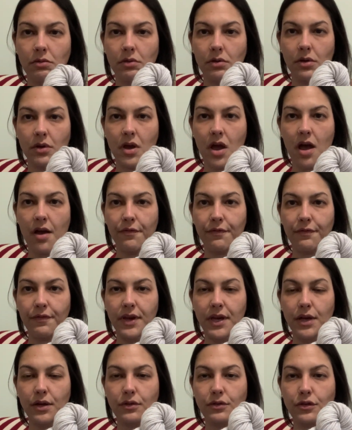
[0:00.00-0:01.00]
cuff,
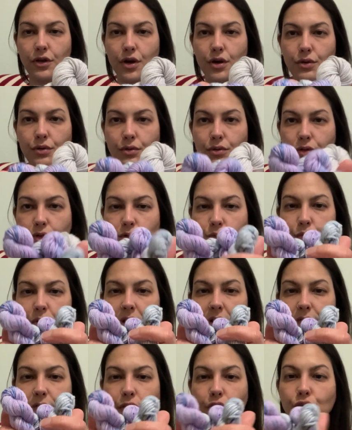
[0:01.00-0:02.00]
heel, toes,
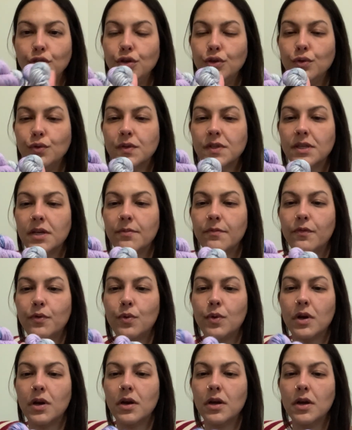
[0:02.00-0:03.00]
whatever you use them
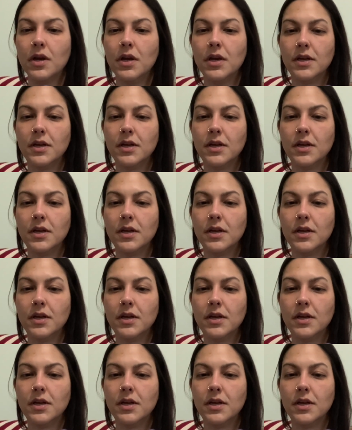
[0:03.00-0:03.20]
for.